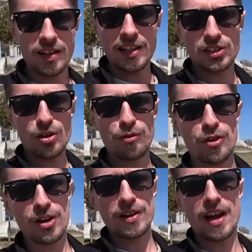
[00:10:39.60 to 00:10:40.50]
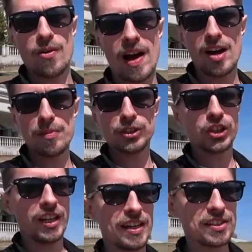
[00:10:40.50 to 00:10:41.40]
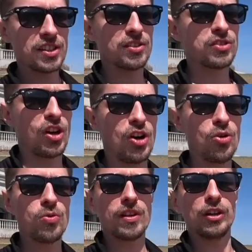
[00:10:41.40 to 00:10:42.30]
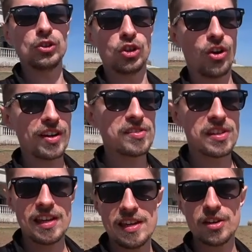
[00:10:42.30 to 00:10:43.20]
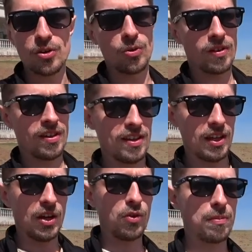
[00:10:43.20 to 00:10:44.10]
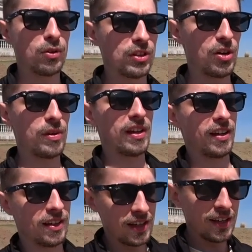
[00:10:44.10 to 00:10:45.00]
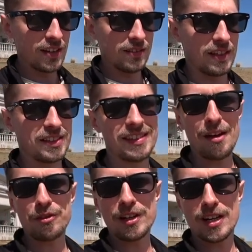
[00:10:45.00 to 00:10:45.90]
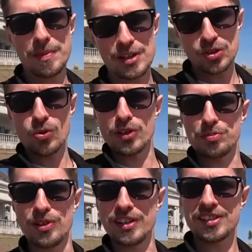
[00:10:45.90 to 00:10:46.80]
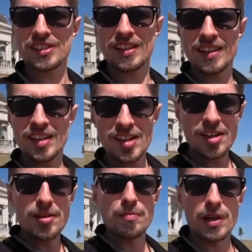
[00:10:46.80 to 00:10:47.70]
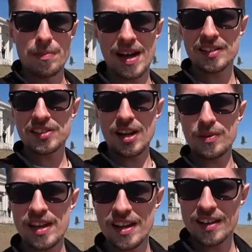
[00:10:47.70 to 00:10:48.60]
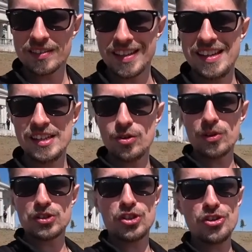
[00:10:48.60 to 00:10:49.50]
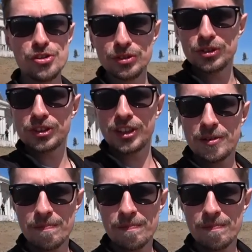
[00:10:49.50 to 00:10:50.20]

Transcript: Let's go find out how much it is to hold a giant eagle here in Mongolia. There's definitely going to be a tourist price, but a man's down here, the eagle is huge.